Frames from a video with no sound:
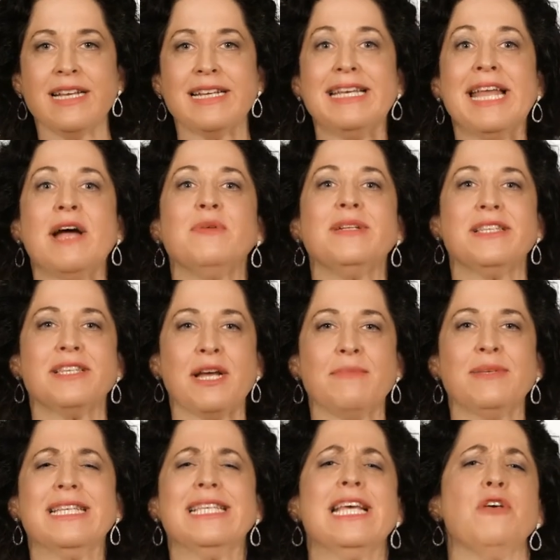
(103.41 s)
Now it's
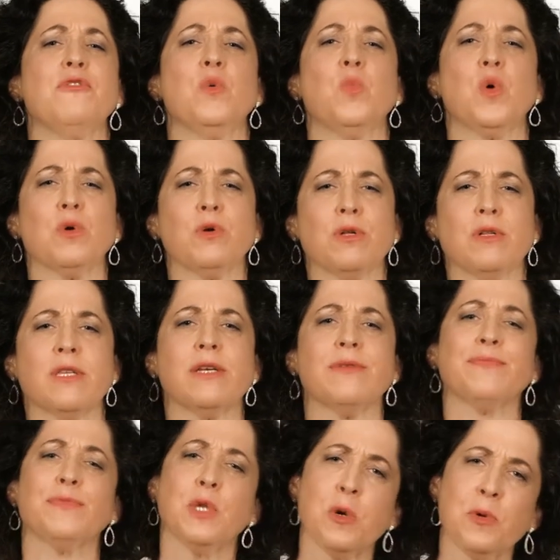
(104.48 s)
time to tell the world
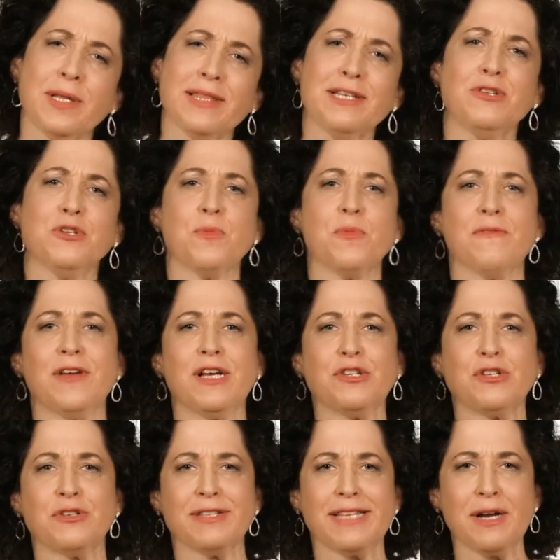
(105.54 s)
or at least your professional